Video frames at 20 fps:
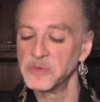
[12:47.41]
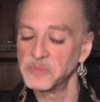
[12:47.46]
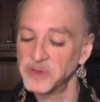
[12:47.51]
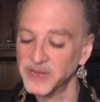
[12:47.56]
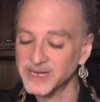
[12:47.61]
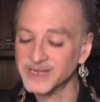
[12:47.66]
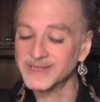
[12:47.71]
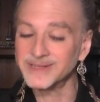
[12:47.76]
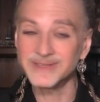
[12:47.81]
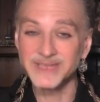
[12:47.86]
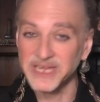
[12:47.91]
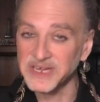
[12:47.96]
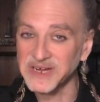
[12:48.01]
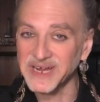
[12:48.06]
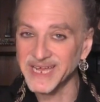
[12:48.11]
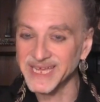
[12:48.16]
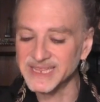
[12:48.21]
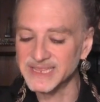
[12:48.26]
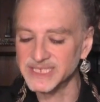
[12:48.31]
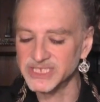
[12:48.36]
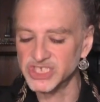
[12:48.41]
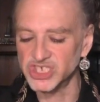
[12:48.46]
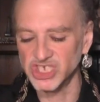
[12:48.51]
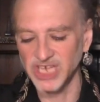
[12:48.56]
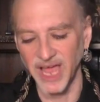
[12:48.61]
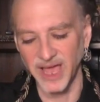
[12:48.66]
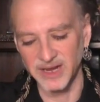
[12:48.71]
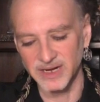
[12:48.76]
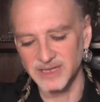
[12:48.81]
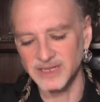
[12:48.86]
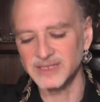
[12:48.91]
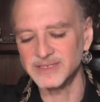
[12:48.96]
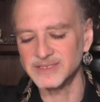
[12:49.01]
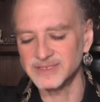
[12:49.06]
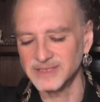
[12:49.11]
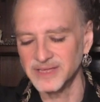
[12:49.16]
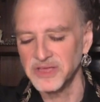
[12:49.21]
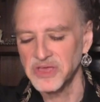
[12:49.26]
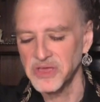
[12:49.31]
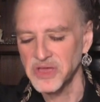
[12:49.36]
But clearing the
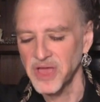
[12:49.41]
channel,